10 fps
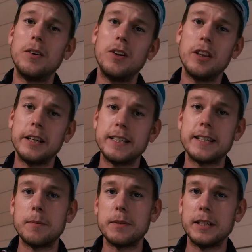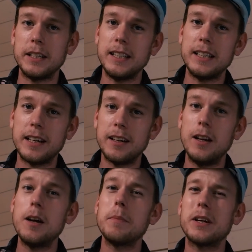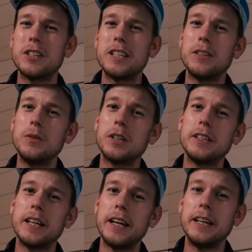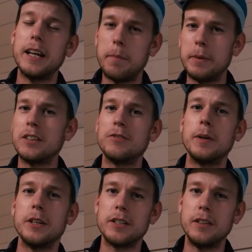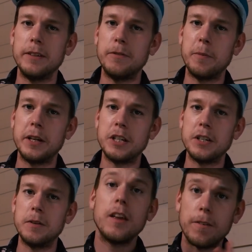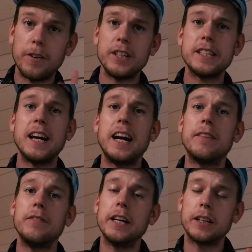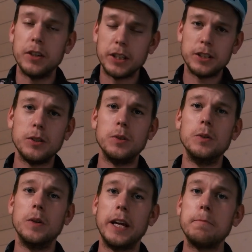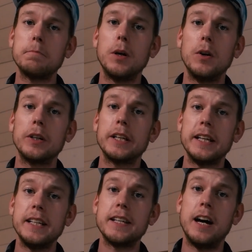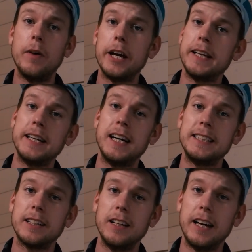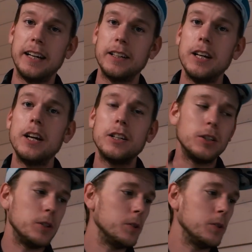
all these steps in detail because they do contain a bit of personal information. The first ad we are going to import is our in-article ad. To